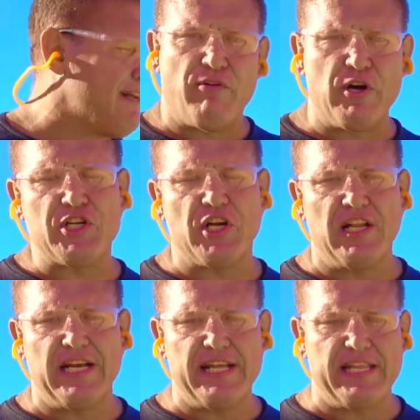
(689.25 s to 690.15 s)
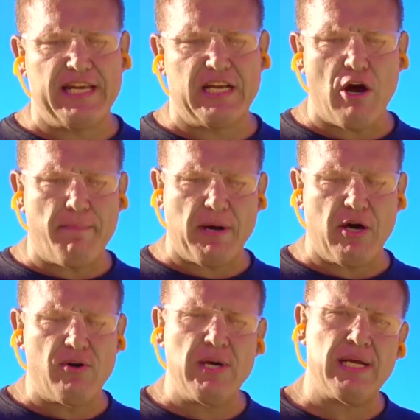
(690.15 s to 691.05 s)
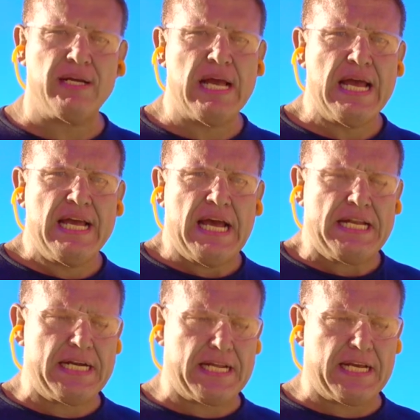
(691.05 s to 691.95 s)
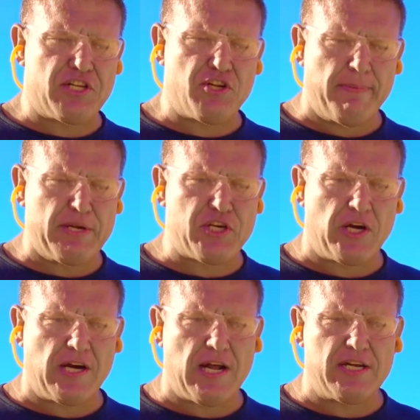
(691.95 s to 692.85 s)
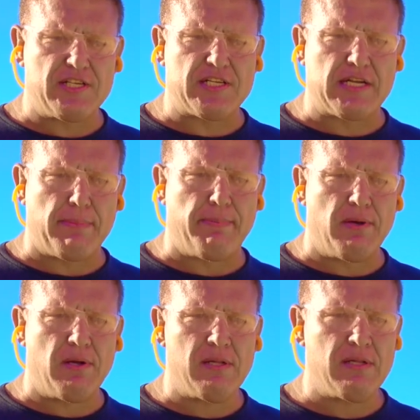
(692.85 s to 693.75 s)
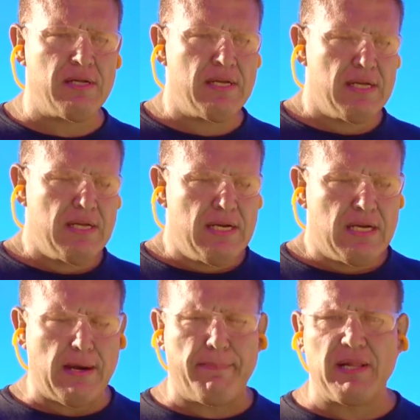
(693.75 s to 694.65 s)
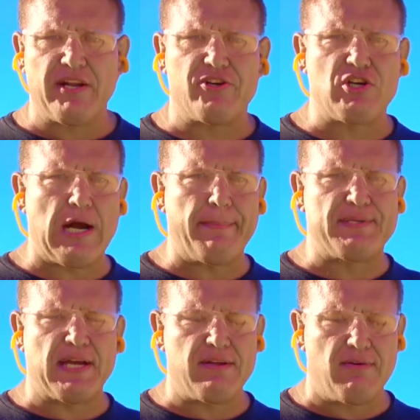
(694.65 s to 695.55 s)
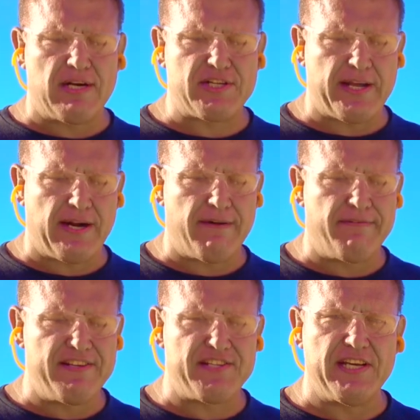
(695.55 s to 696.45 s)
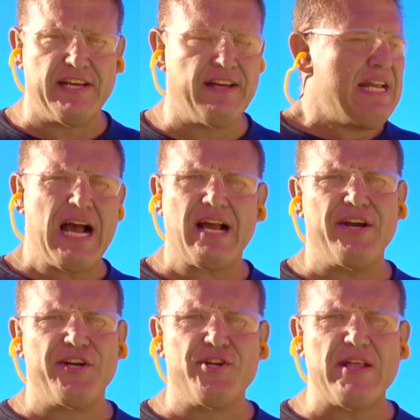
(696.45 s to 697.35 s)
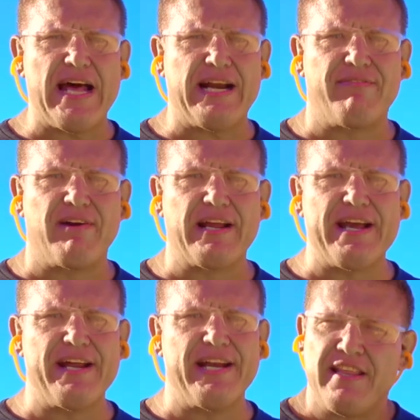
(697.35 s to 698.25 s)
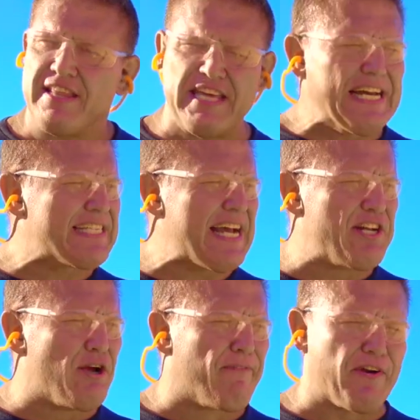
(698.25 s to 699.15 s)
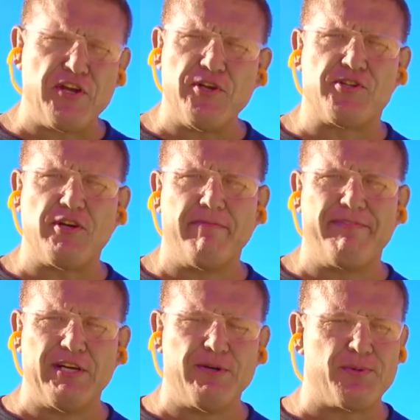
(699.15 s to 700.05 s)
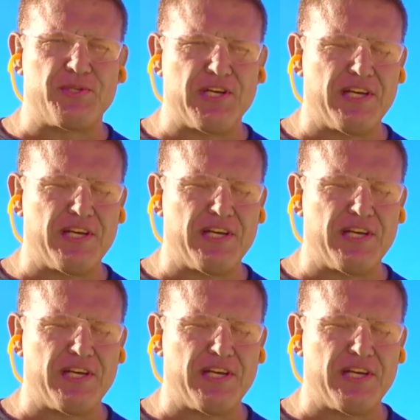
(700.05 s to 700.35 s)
Fortunately, the GoPro didn't get too much urine on, just a couple little drops. I can wash that off easy. Not gonna do that ever again. The things I do for YouTube views.